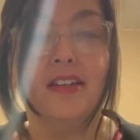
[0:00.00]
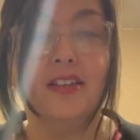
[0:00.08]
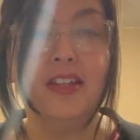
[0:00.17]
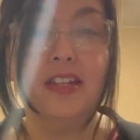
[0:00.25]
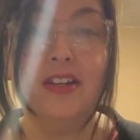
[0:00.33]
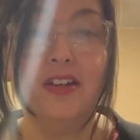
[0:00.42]

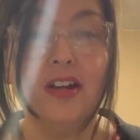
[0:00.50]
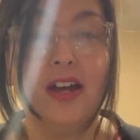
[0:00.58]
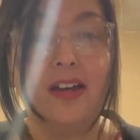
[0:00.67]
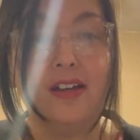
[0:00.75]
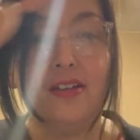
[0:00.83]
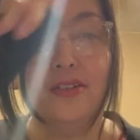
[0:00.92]
the year
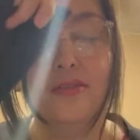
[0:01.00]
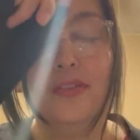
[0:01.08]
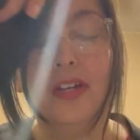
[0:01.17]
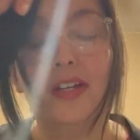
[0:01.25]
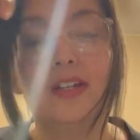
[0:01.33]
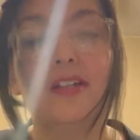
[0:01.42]
of
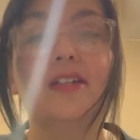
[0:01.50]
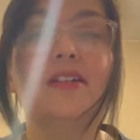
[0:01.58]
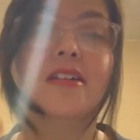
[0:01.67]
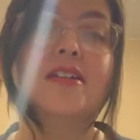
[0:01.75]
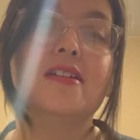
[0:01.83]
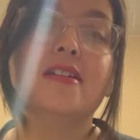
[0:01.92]

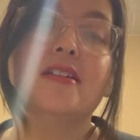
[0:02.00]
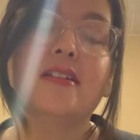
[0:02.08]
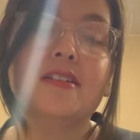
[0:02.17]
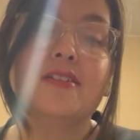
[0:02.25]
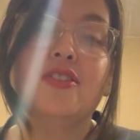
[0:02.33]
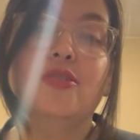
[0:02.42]

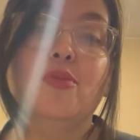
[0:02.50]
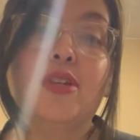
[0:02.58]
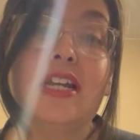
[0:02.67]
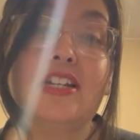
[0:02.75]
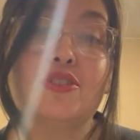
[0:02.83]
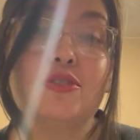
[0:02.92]

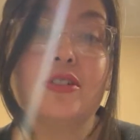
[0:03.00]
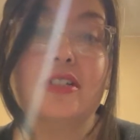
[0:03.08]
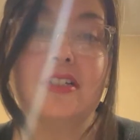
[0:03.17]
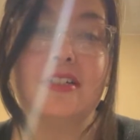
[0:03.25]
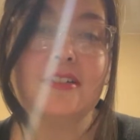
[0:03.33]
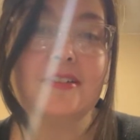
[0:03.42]

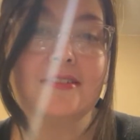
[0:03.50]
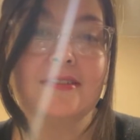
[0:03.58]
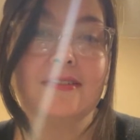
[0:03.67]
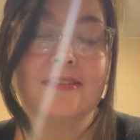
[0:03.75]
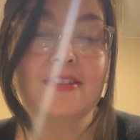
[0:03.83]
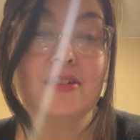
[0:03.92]
supernatural
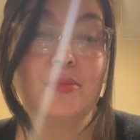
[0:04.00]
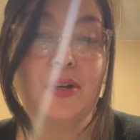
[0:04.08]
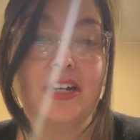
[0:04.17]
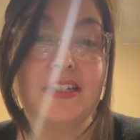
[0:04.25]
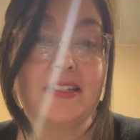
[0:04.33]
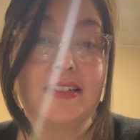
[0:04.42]

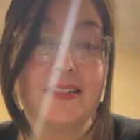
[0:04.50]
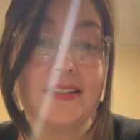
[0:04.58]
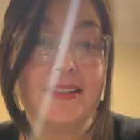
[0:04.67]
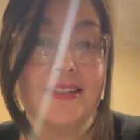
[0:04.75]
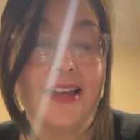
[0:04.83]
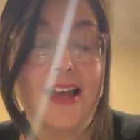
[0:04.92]
surprises
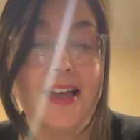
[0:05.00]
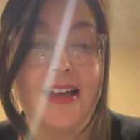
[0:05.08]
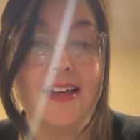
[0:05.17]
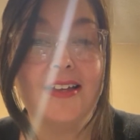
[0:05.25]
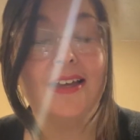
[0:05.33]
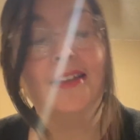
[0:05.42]

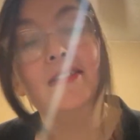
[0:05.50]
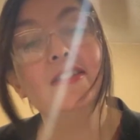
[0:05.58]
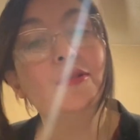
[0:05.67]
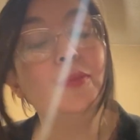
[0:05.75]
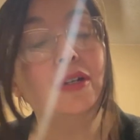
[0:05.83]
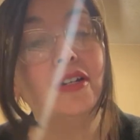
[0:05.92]
and
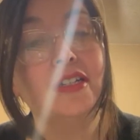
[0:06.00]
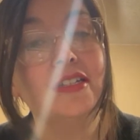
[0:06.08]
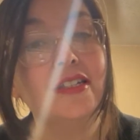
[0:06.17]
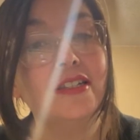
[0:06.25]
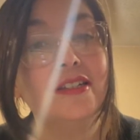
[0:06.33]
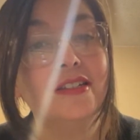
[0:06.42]

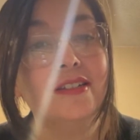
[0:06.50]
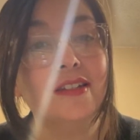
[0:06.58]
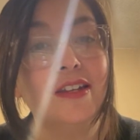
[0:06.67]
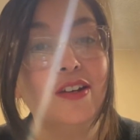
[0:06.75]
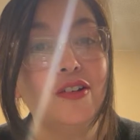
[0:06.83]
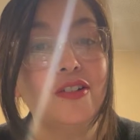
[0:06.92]
spirit,
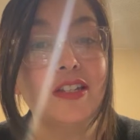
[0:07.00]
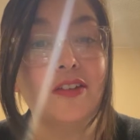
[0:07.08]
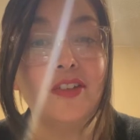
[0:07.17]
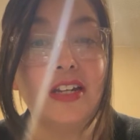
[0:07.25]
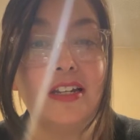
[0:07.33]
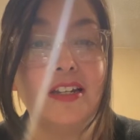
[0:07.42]
the year
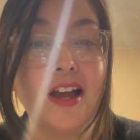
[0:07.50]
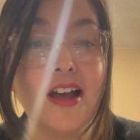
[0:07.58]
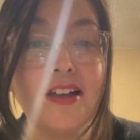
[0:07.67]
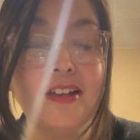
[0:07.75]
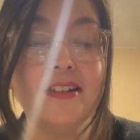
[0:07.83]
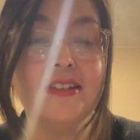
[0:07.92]

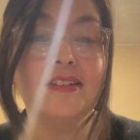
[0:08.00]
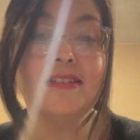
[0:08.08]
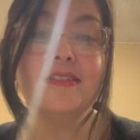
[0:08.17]
789.